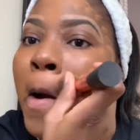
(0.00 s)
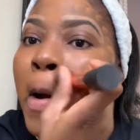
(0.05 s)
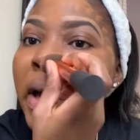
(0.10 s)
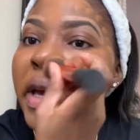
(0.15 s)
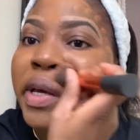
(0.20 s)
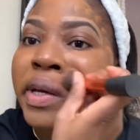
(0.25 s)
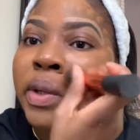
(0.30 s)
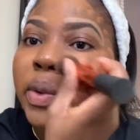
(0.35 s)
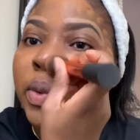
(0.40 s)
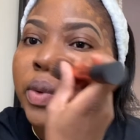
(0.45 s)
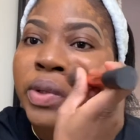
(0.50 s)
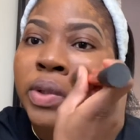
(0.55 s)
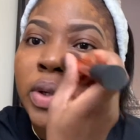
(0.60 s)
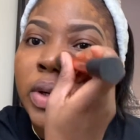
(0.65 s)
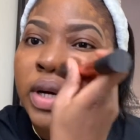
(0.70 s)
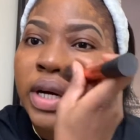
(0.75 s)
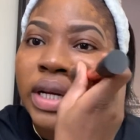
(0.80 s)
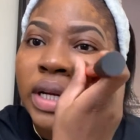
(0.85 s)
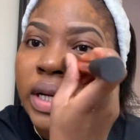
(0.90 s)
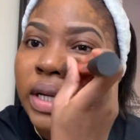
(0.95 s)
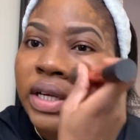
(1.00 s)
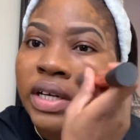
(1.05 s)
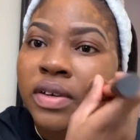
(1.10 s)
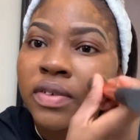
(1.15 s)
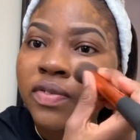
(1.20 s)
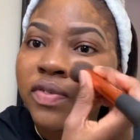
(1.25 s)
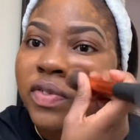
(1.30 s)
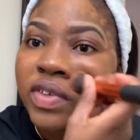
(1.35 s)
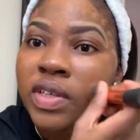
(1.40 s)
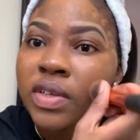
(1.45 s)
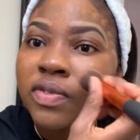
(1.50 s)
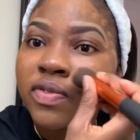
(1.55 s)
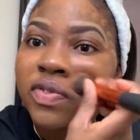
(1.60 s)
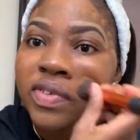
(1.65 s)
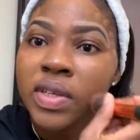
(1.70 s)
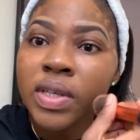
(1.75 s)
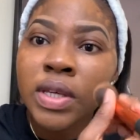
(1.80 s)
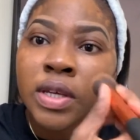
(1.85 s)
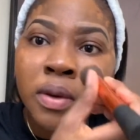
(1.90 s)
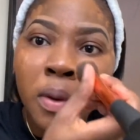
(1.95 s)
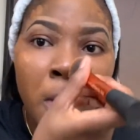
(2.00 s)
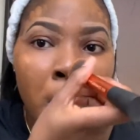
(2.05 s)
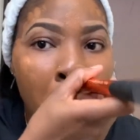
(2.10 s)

You know, don't have a little VV.